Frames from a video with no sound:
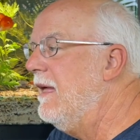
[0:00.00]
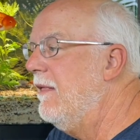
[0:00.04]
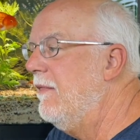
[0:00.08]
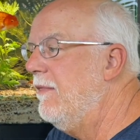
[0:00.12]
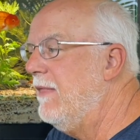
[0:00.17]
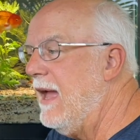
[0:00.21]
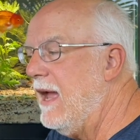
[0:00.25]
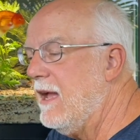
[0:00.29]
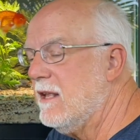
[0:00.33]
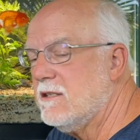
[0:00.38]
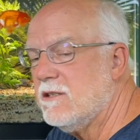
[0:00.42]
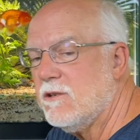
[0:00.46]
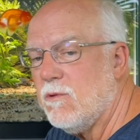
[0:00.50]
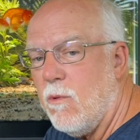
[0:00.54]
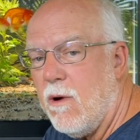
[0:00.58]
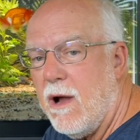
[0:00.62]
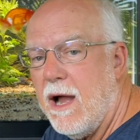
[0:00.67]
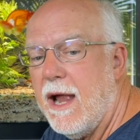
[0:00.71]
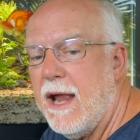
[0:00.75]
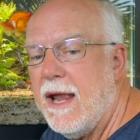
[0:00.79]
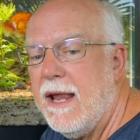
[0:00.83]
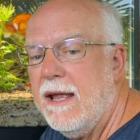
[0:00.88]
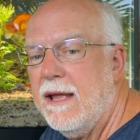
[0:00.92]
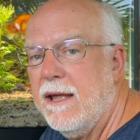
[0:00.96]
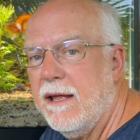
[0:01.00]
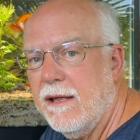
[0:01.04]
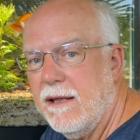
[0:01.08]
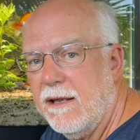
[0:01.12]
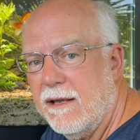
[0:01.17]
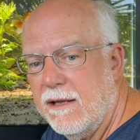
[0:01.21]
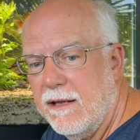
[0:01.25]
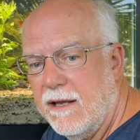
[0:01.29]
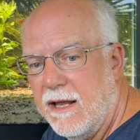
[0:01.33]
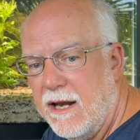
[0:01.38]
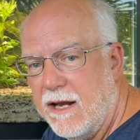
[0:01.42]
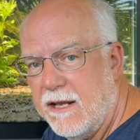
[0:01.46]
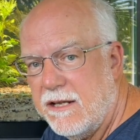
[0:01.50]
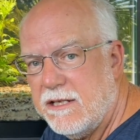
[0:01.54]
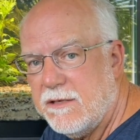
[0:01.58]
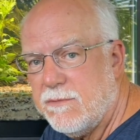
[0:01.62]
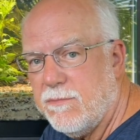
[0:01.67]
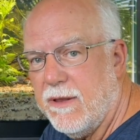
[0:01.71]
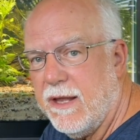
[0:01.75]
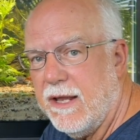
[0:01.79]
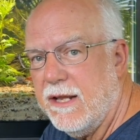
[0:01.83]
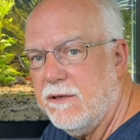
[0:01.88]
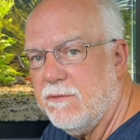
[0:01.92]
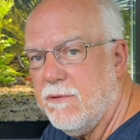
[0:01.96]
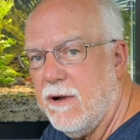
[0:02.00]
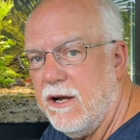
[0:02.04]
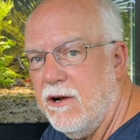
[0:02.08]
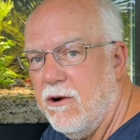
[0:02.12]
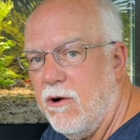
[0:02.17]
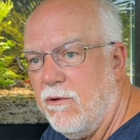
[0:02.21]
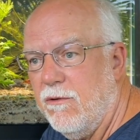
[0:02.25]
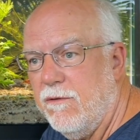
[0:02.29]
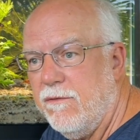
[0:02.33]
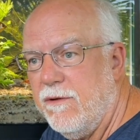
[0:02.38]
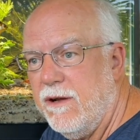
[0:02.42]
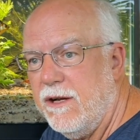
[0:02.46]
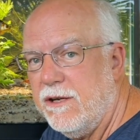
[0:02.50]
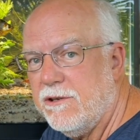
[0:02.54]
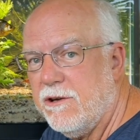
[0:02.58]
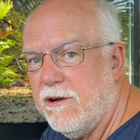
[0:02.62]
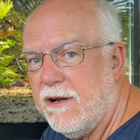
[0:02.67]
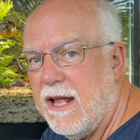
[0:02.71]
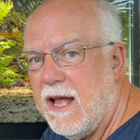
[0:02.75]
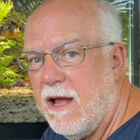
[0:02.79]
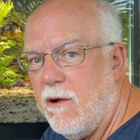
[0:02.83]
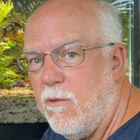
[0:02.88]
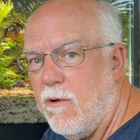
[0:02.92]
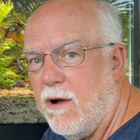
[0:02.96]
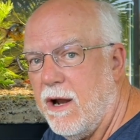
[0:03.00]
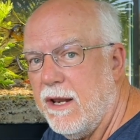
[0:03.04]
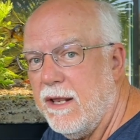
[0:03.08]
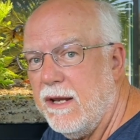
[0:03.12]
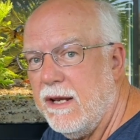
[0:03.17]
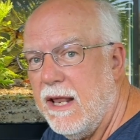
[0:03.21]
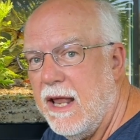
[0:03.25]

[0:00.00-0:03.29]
That's why it explains why goldfish are not wanted